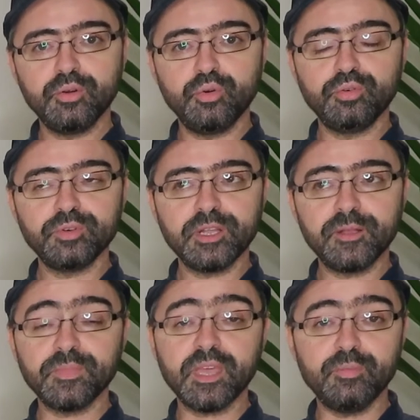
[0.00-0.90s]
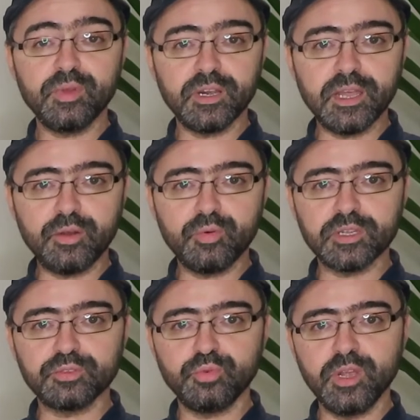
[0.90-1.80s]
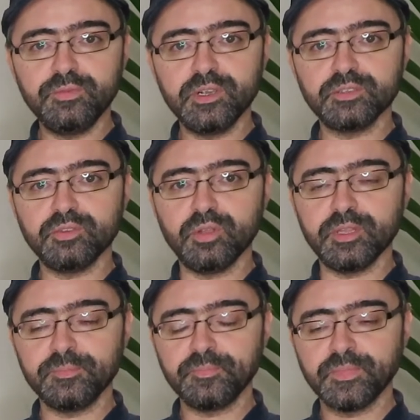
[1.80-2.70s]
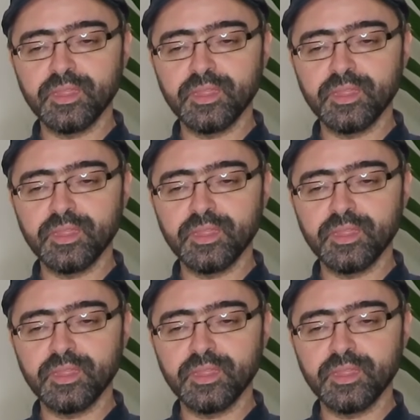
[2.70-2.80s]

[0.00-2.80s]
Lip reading: or Aberlour 12 years old.